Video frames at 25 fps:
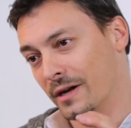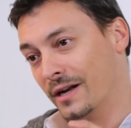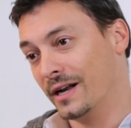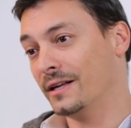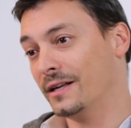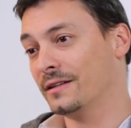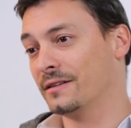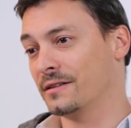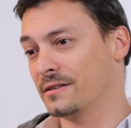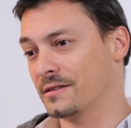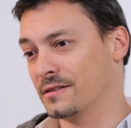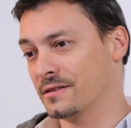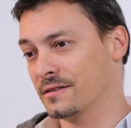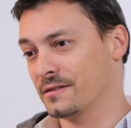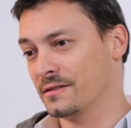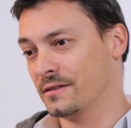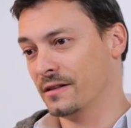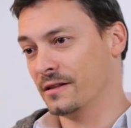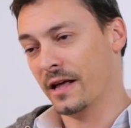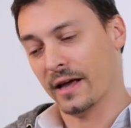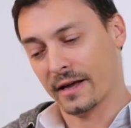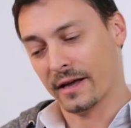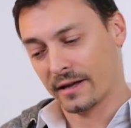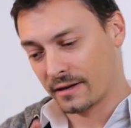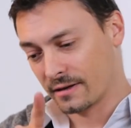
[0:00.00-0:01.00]
letters
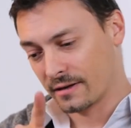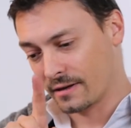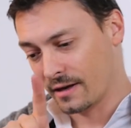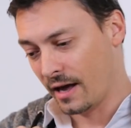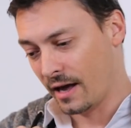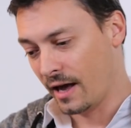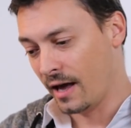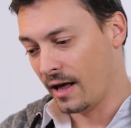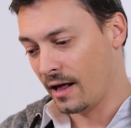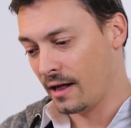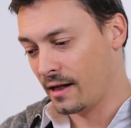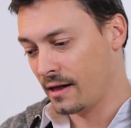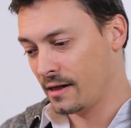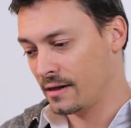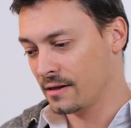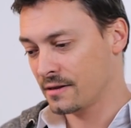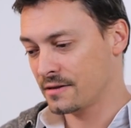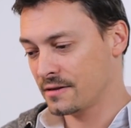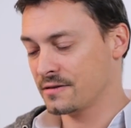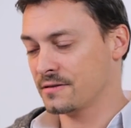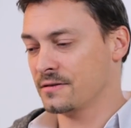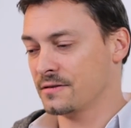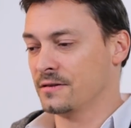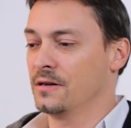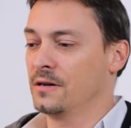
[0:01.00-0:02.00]
like
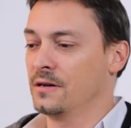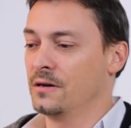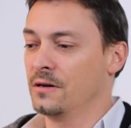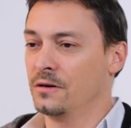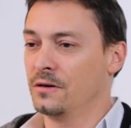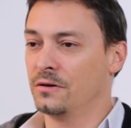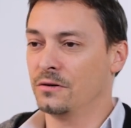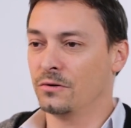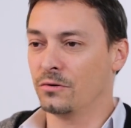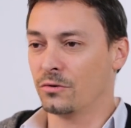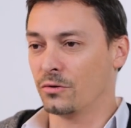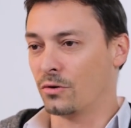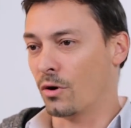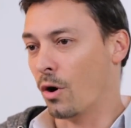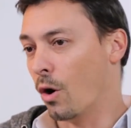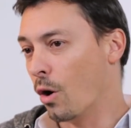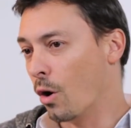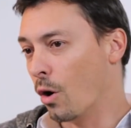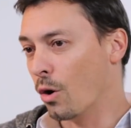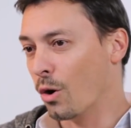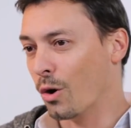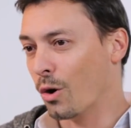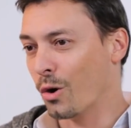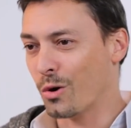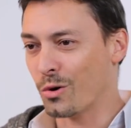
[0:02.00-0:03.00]
L's or
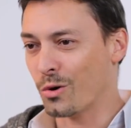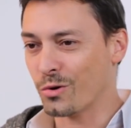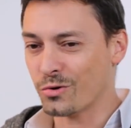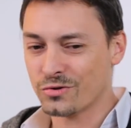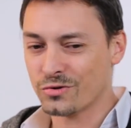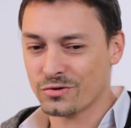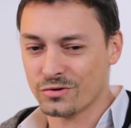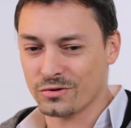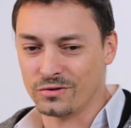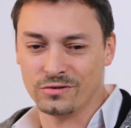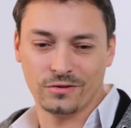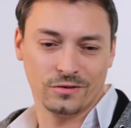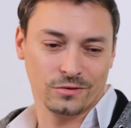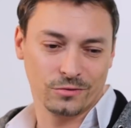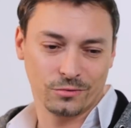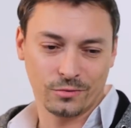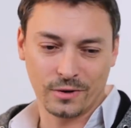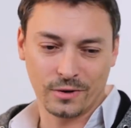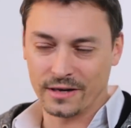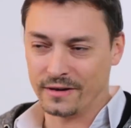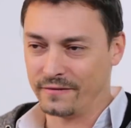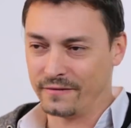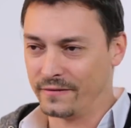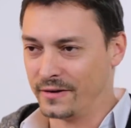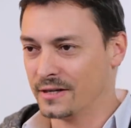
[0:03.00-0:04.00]
O's or
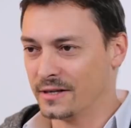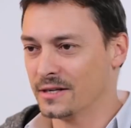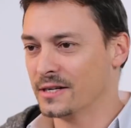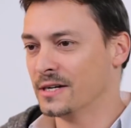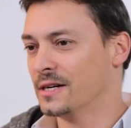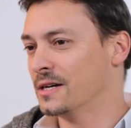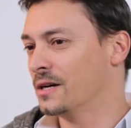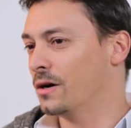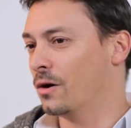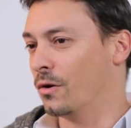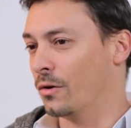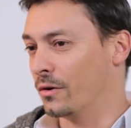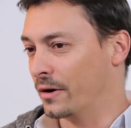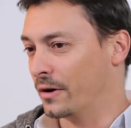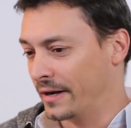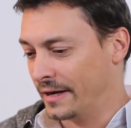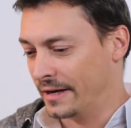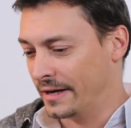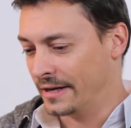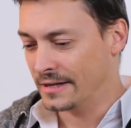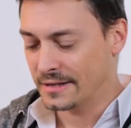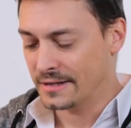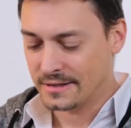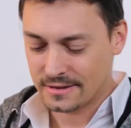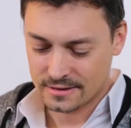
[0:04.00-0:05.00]
whatever, or
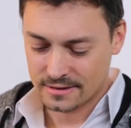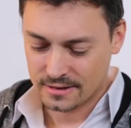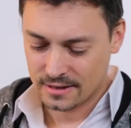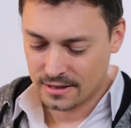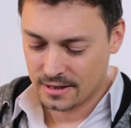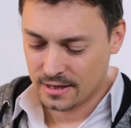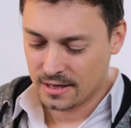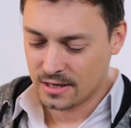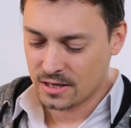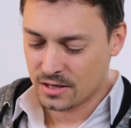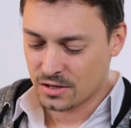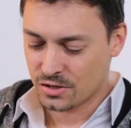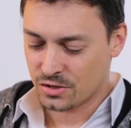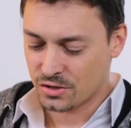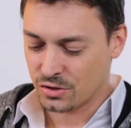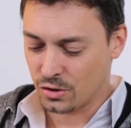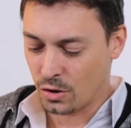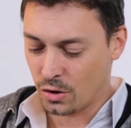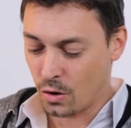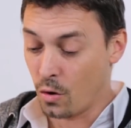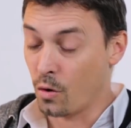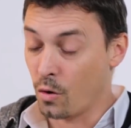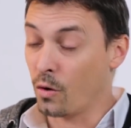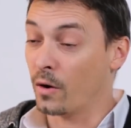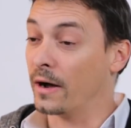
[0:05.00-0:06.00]
E's.
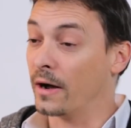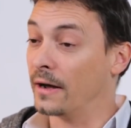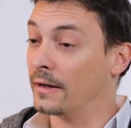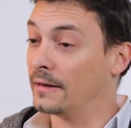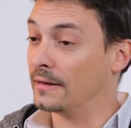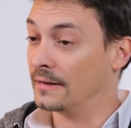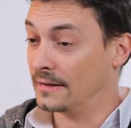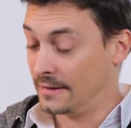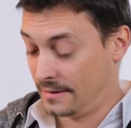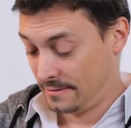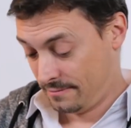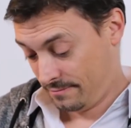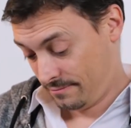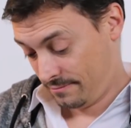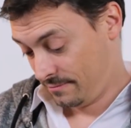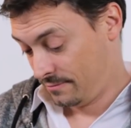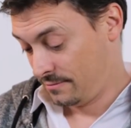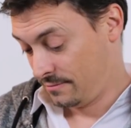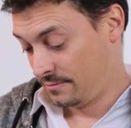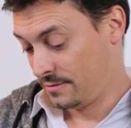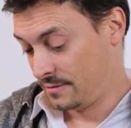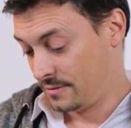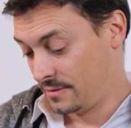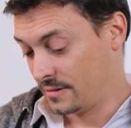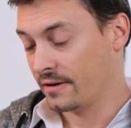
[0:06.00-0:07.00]
So
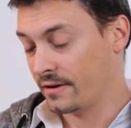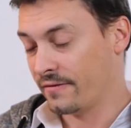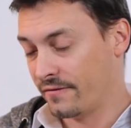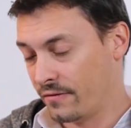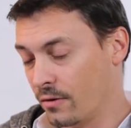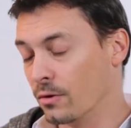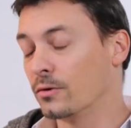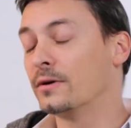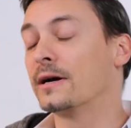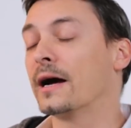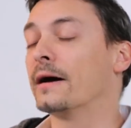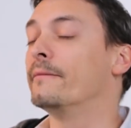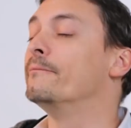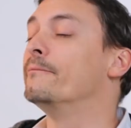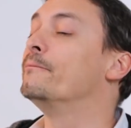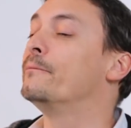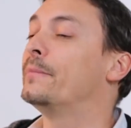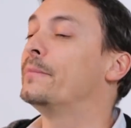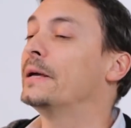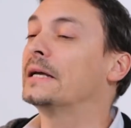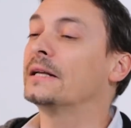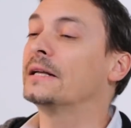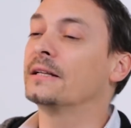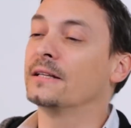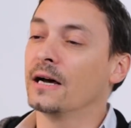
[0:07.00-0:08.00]
the phone can
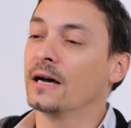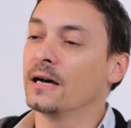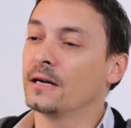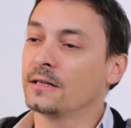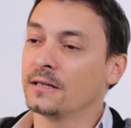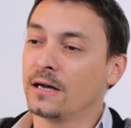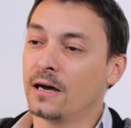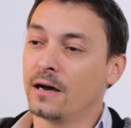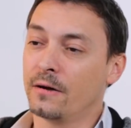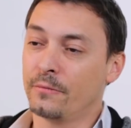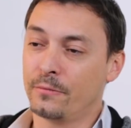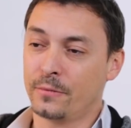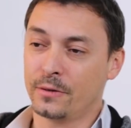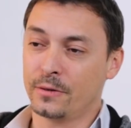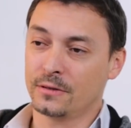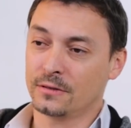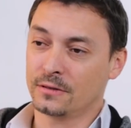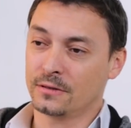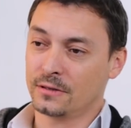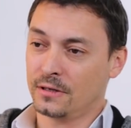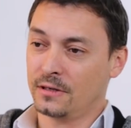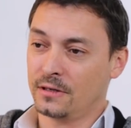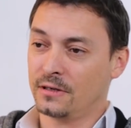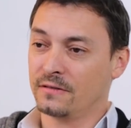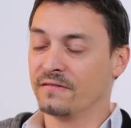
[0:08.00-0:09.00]
pick that
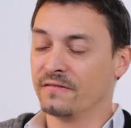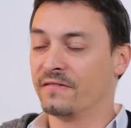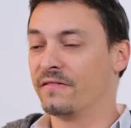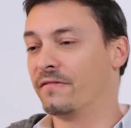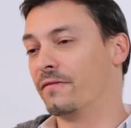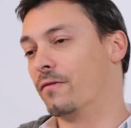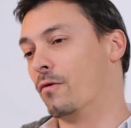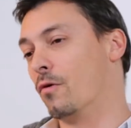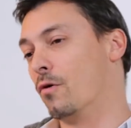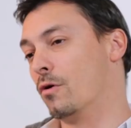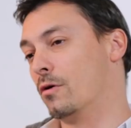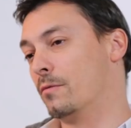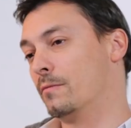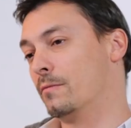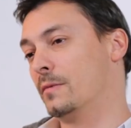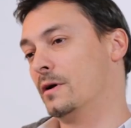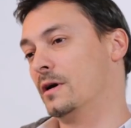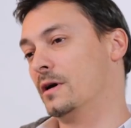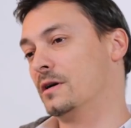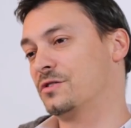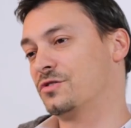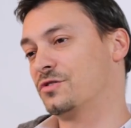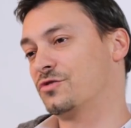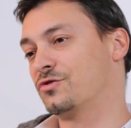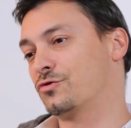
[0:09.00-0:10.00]
up and form
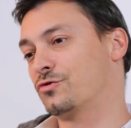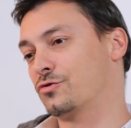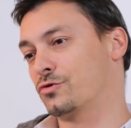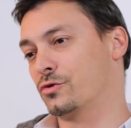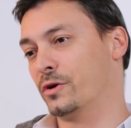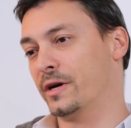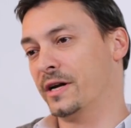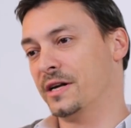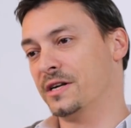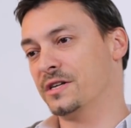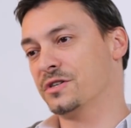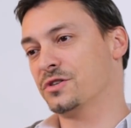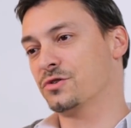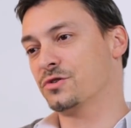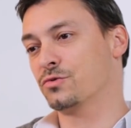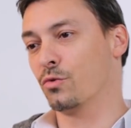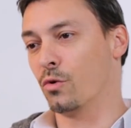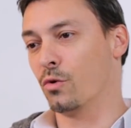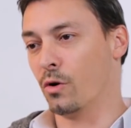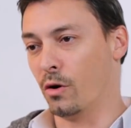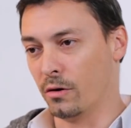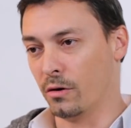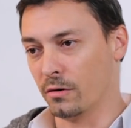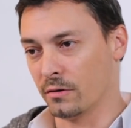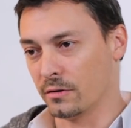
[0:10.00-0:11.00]
a strange
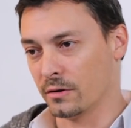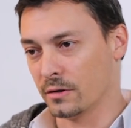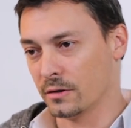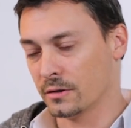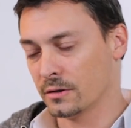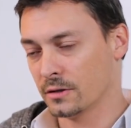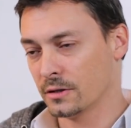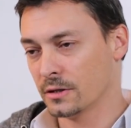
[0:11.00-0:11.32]
word.